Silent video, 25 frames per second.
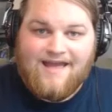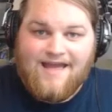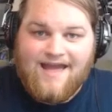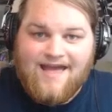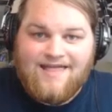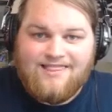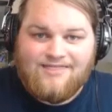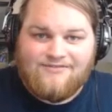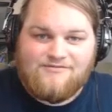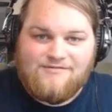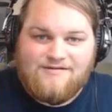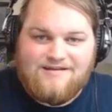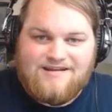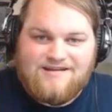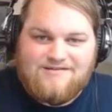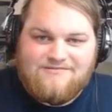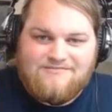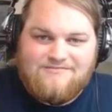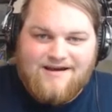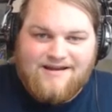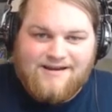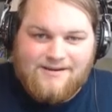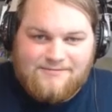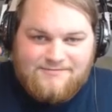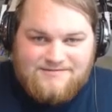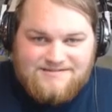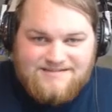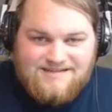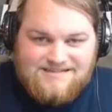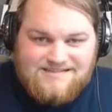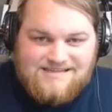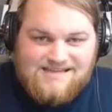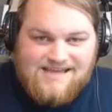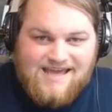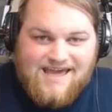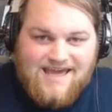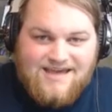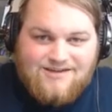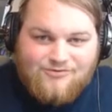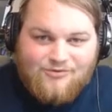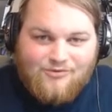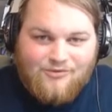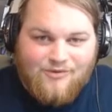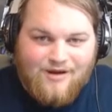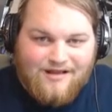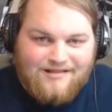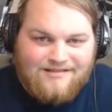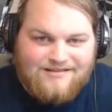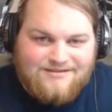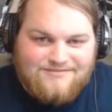Hello everybody, my name is Dusty and
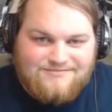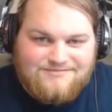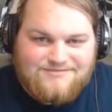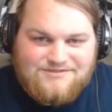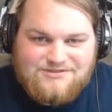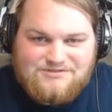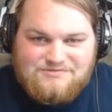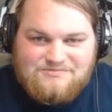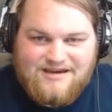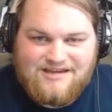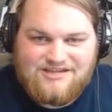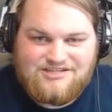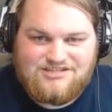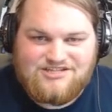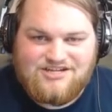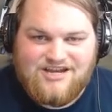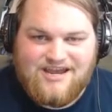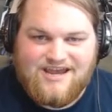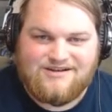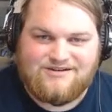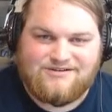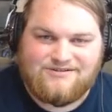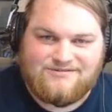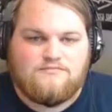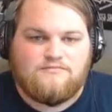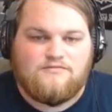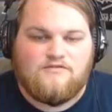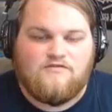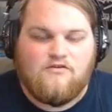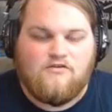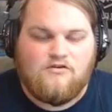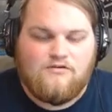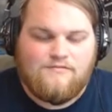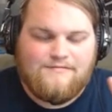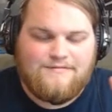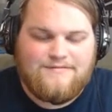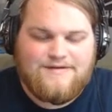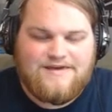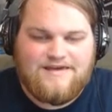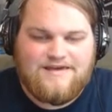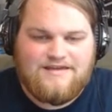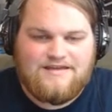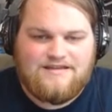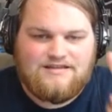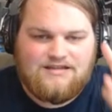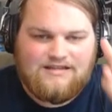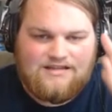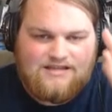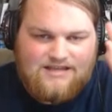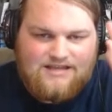welcome to my channel. Before we begin,
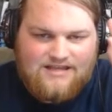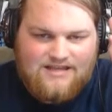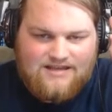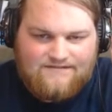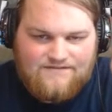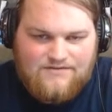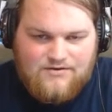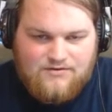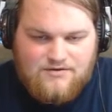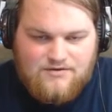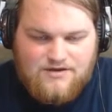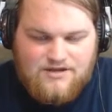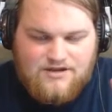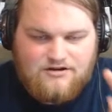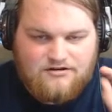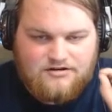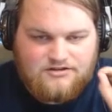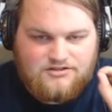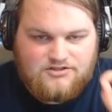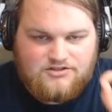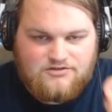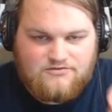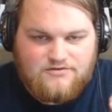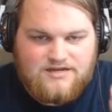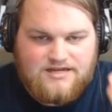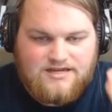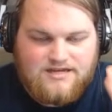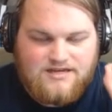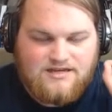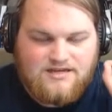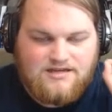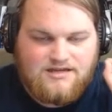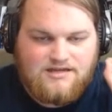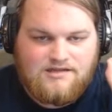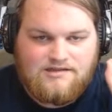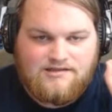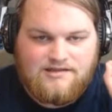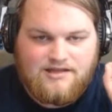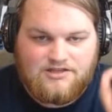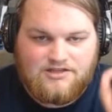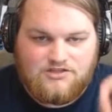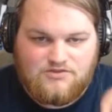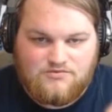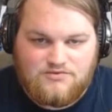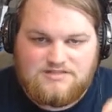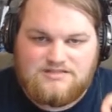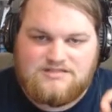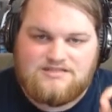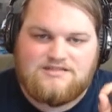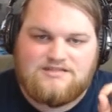if you hear a squeak, that's
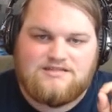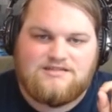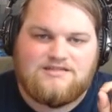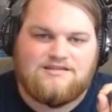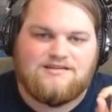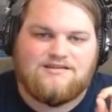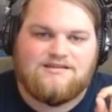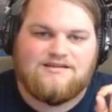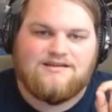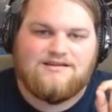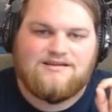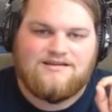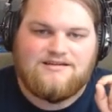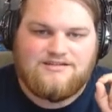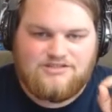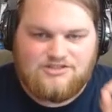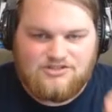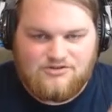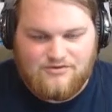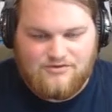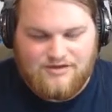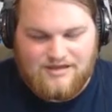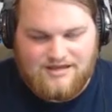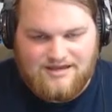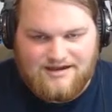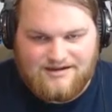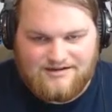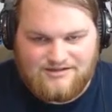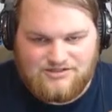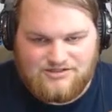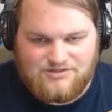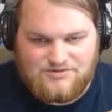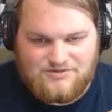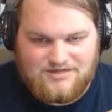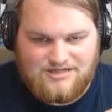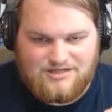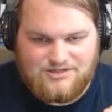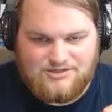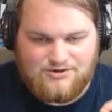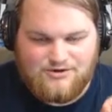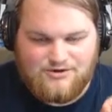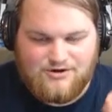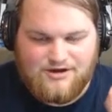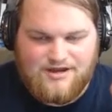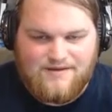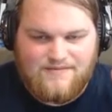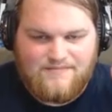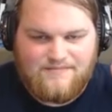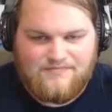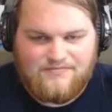Winston squeaking on a squeaky
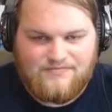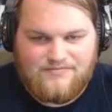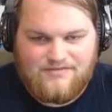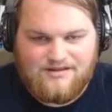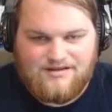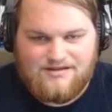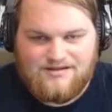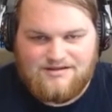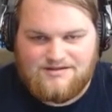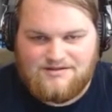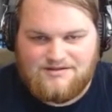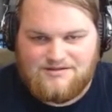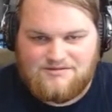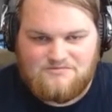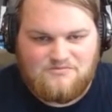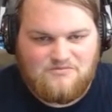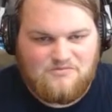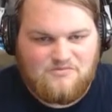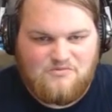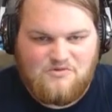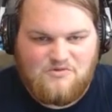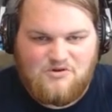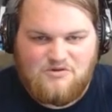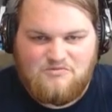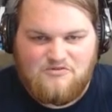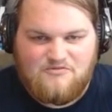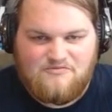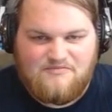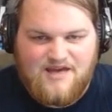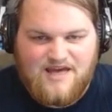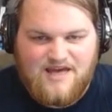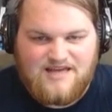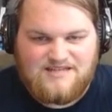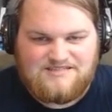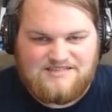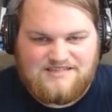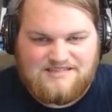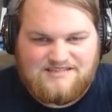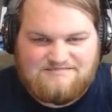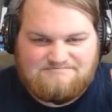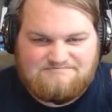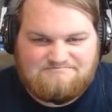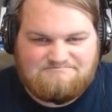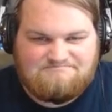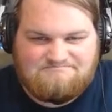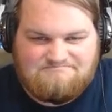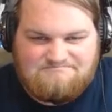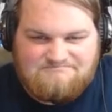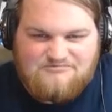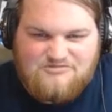toy. We'll move past it.
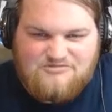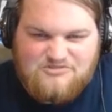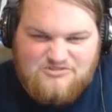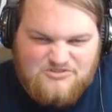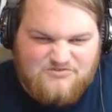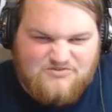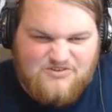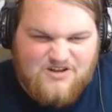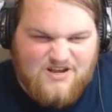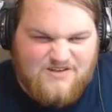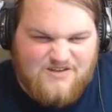We'll survive.